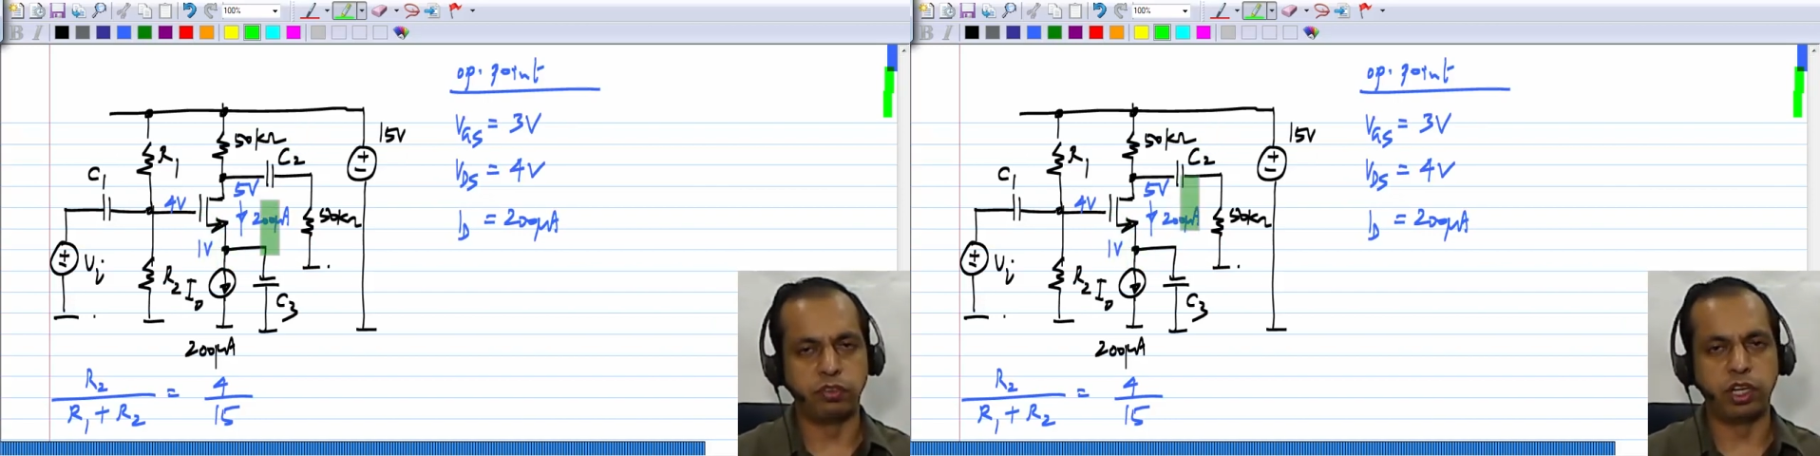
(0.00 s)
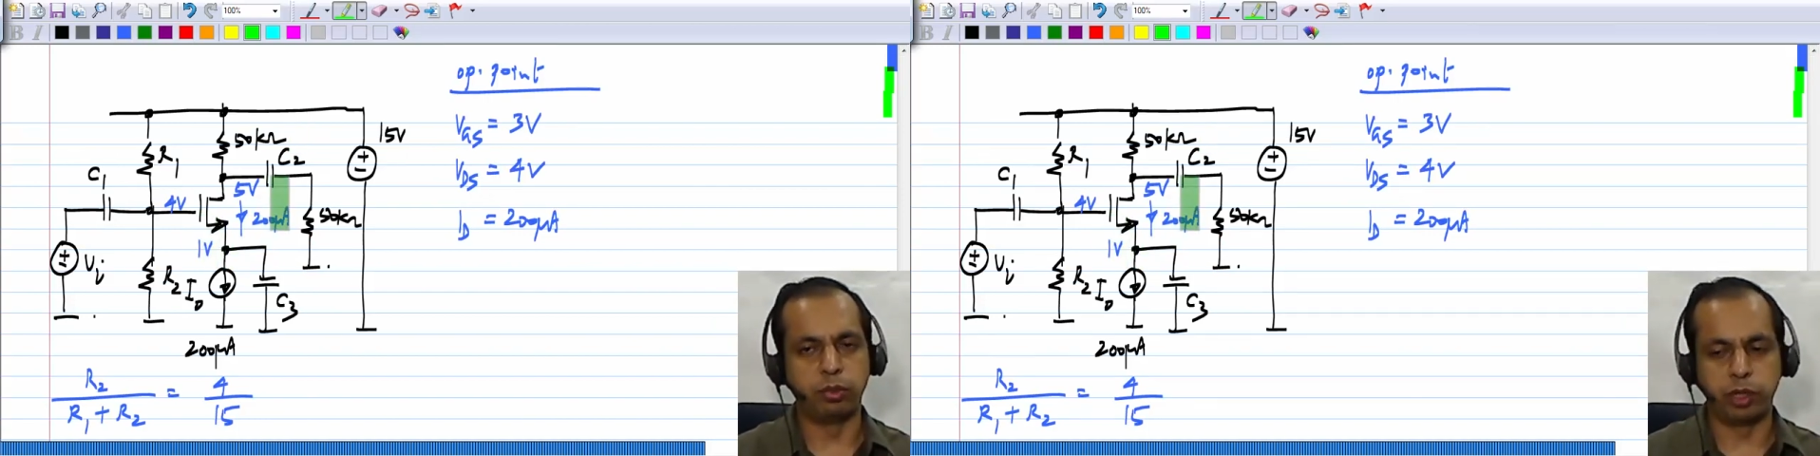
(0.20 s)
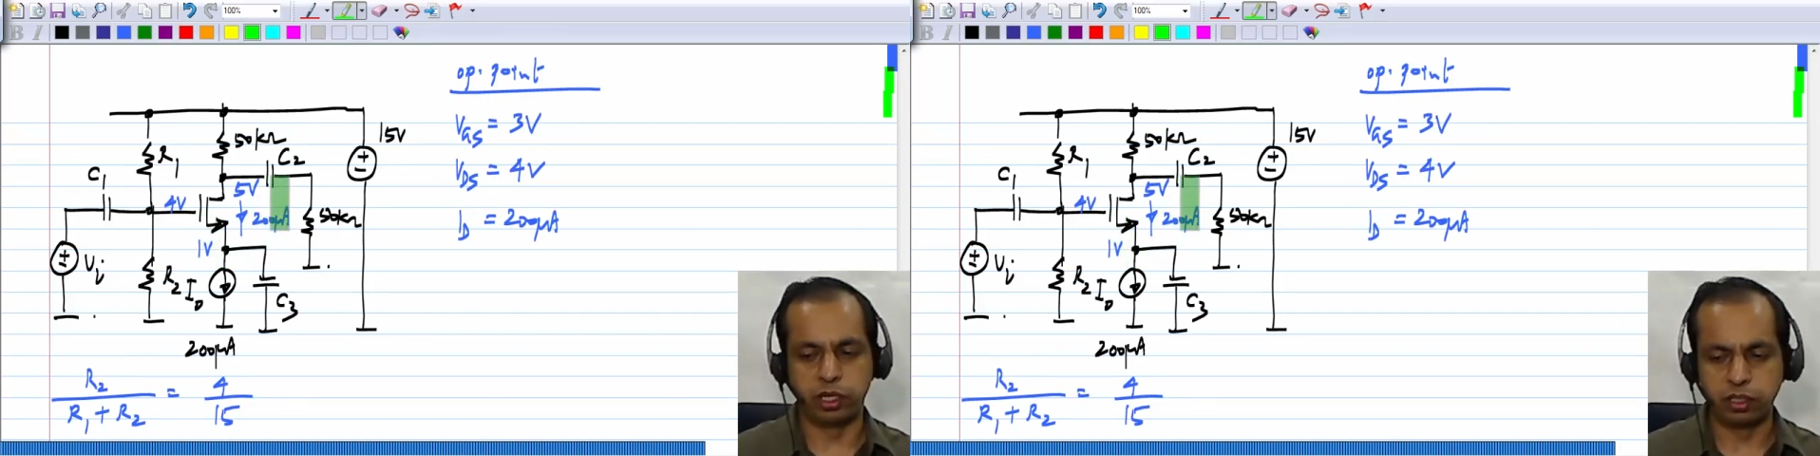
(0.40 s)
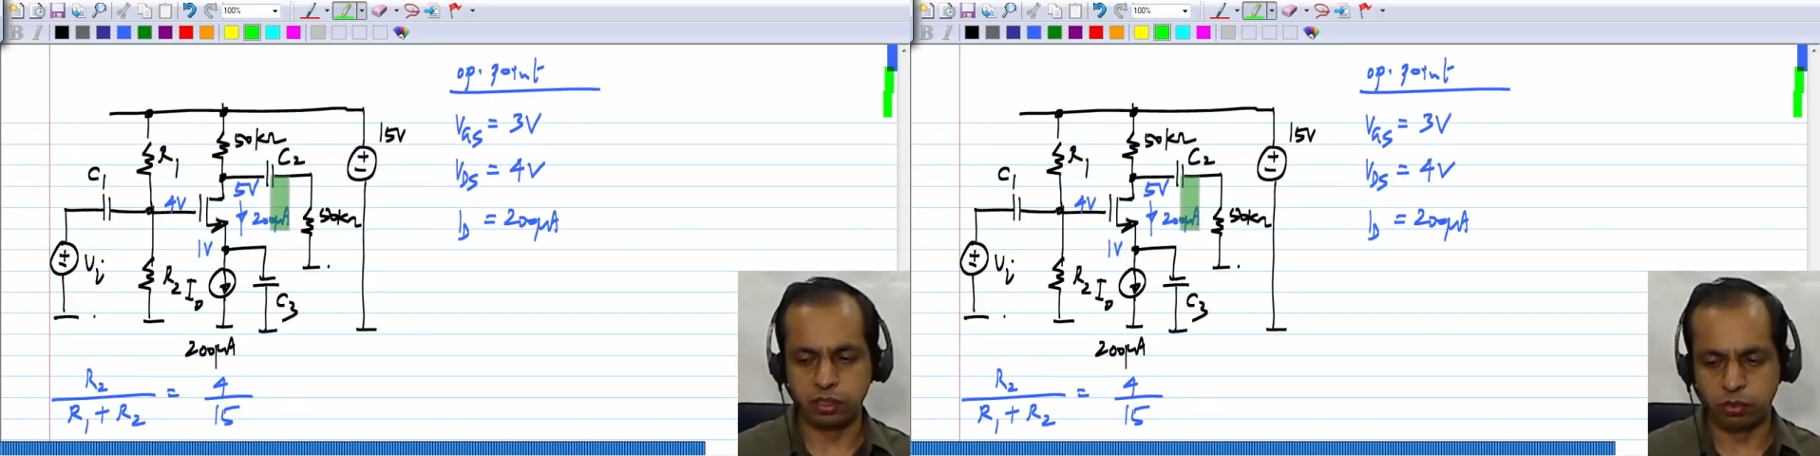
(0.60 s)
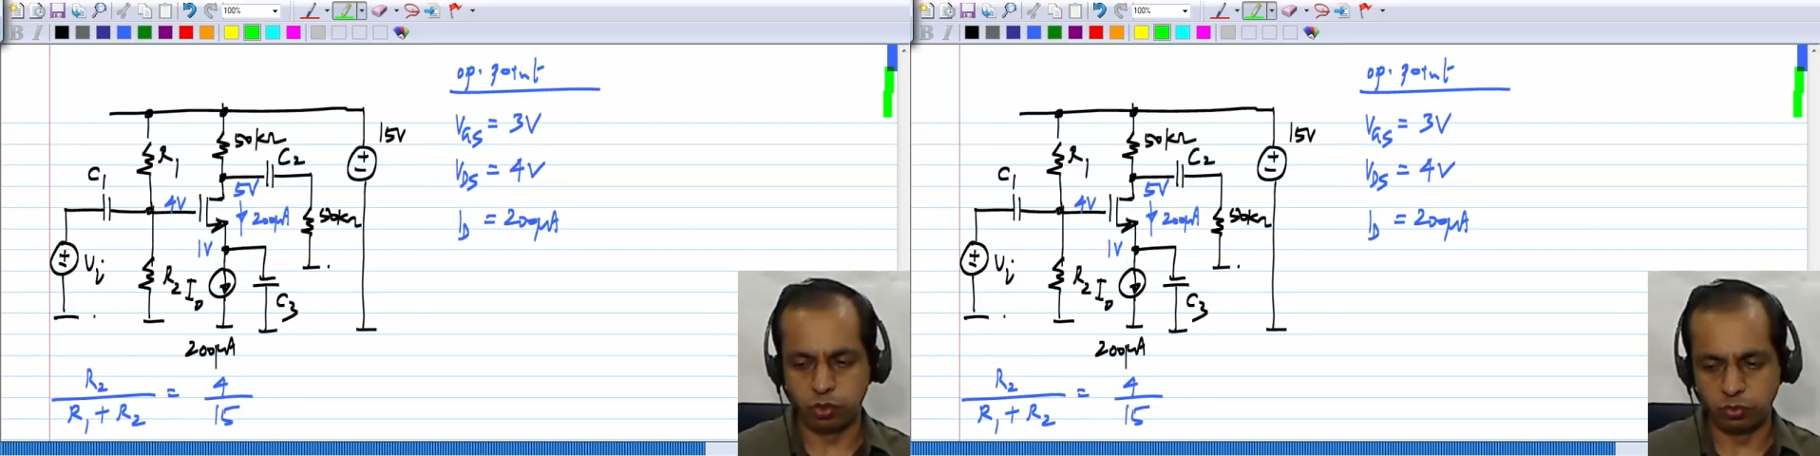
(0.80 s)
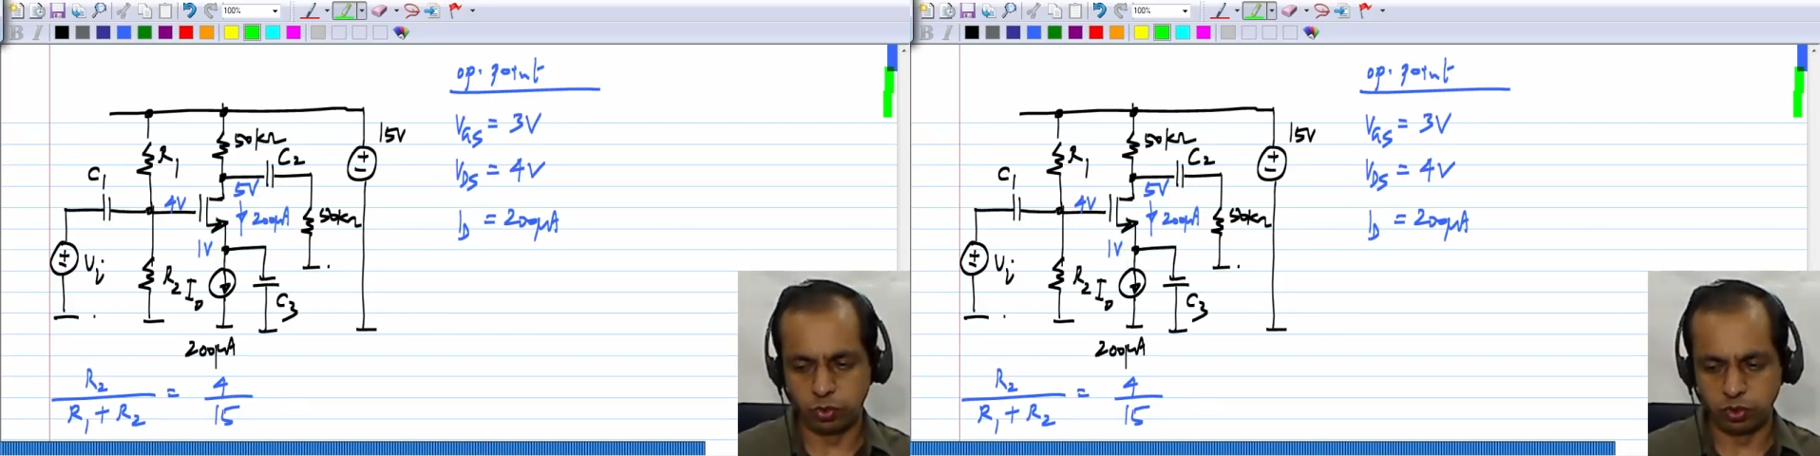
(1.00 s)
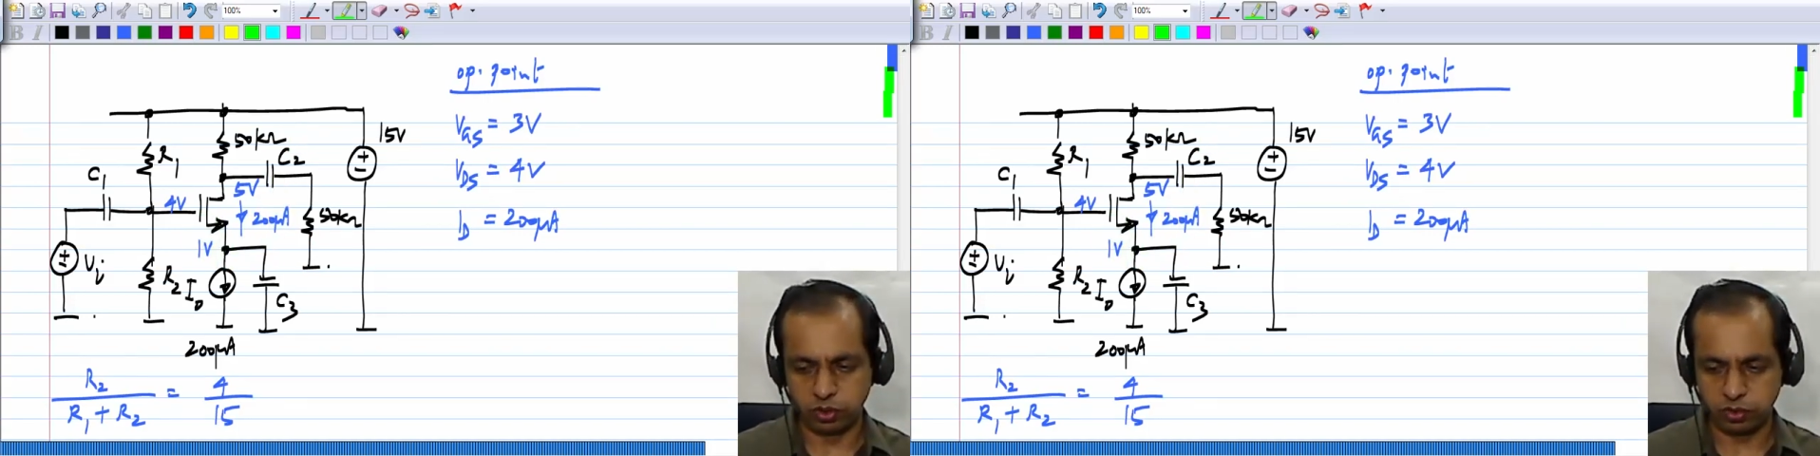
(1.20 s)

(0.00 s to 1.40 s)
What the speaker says: will remain at 1 volt.